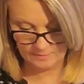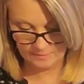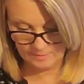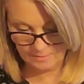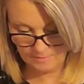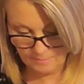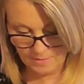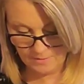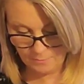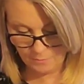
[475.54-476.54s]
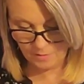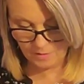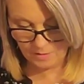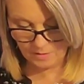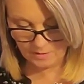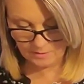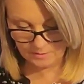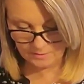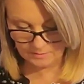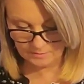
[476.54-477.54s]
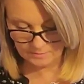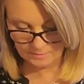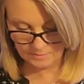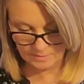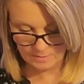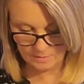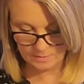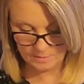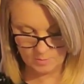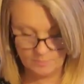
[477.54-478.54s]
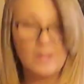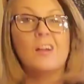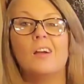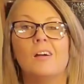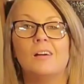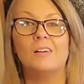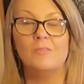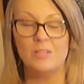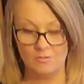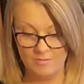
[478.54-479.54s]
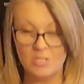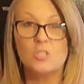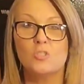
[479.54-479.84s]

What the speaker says: some beef broth. So we don't want